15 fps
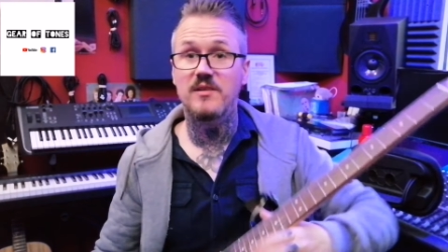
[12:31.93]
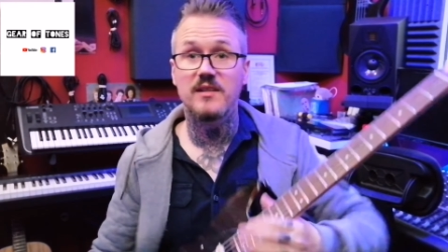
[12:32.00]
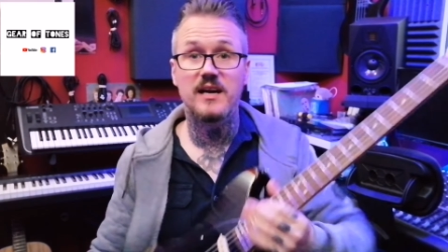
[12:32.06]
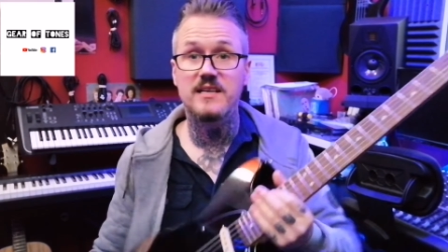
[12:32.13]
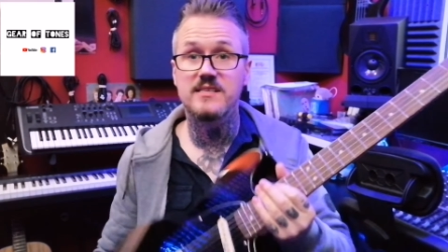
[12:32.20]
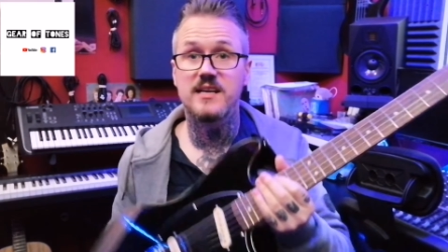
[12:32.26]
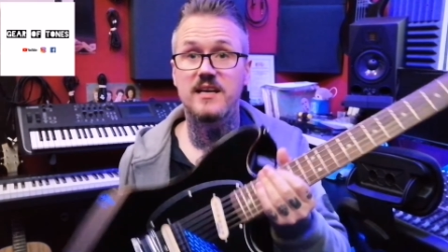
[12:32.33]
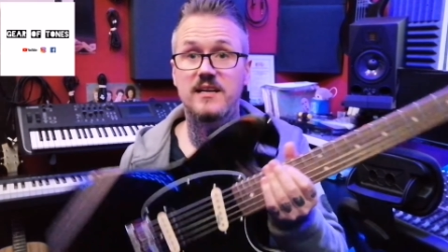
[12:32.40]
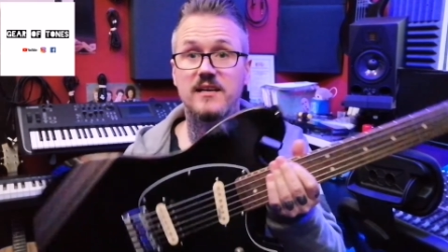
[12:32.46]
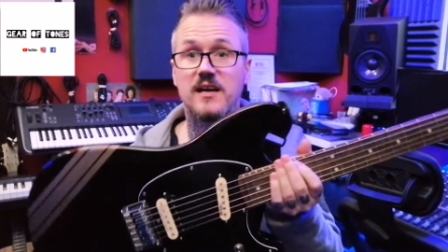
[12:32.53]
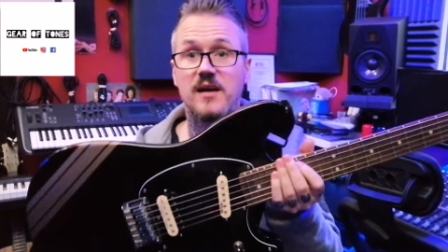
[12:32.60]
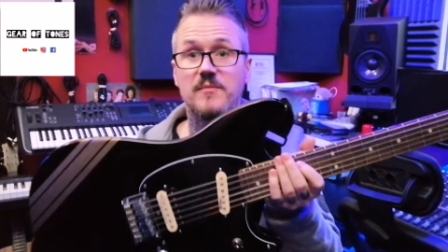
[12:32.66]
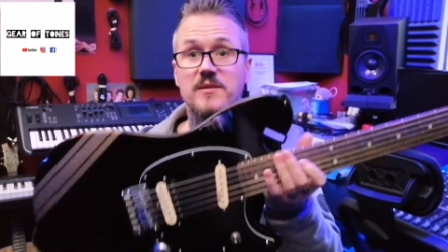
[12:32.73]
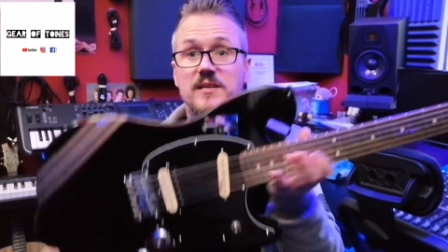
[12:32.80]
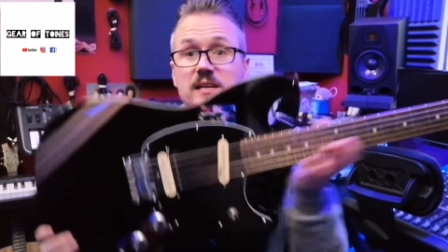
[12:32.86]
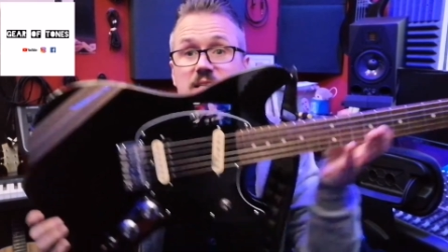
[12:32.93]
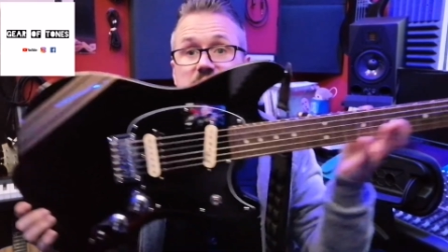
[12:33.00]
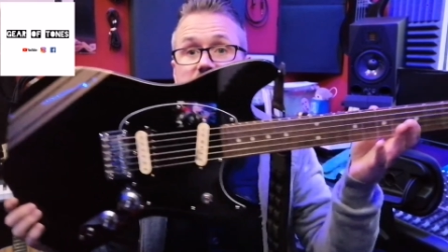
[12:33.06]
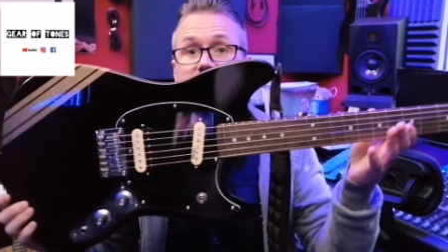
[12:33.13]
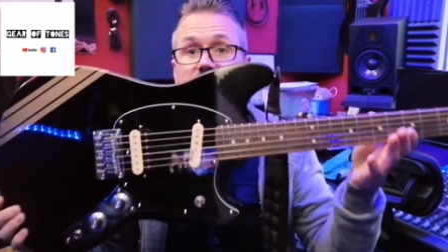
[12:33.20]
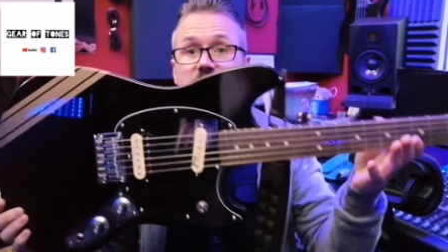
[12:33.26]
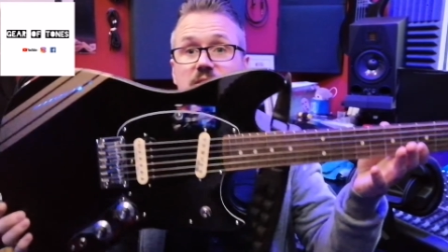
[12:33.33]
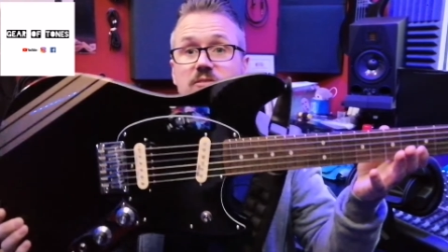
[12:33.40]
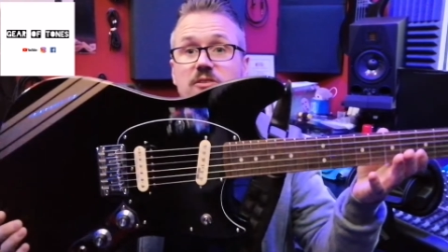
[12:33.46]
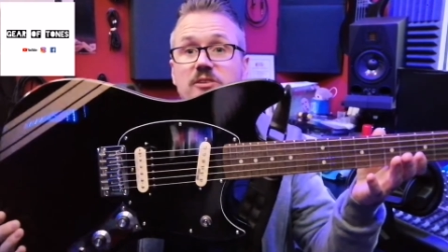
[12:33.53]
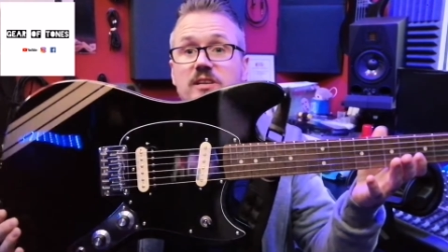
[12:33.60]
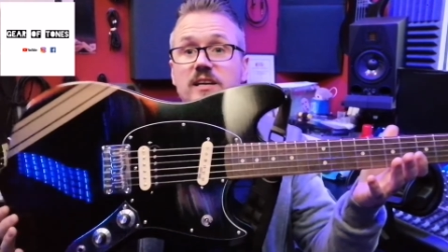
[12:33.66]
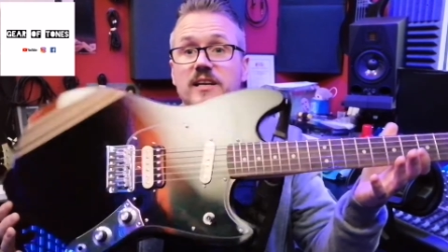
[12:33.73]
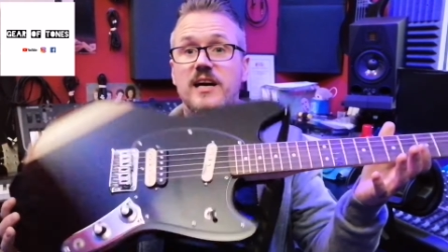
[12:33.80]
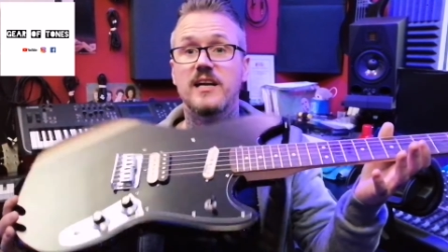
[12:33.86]
that's it I mean that's it now
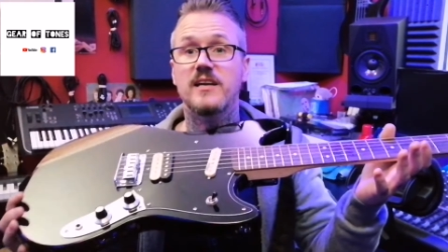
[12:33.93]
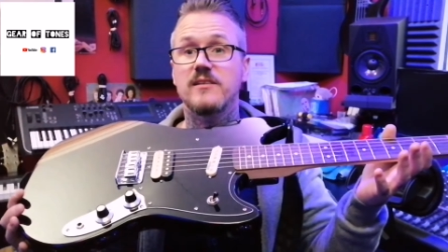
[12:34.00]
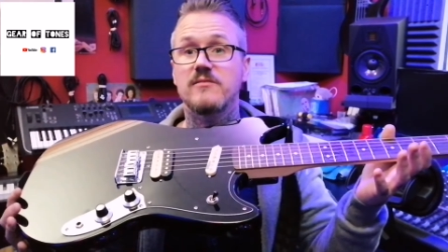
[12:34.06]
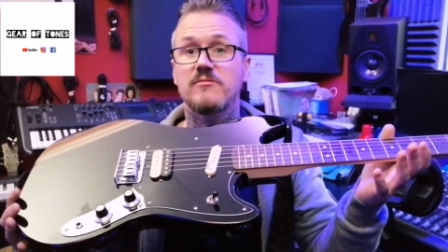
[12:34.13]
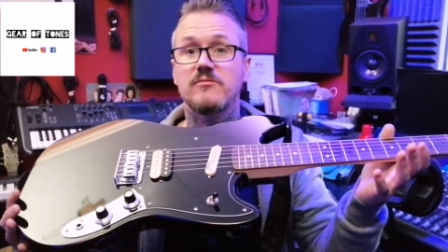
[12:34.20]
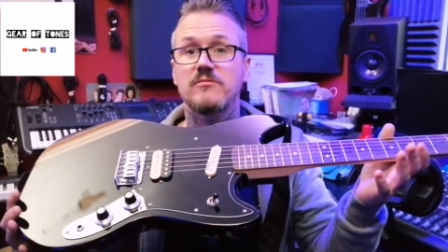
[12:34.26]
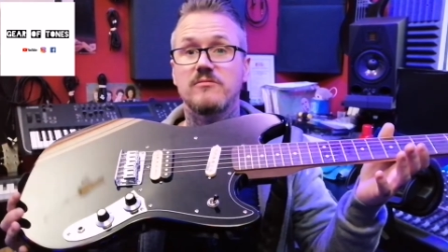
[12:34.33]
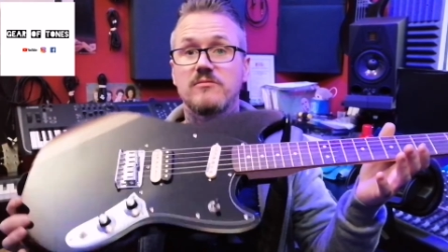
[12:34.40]
done it and I could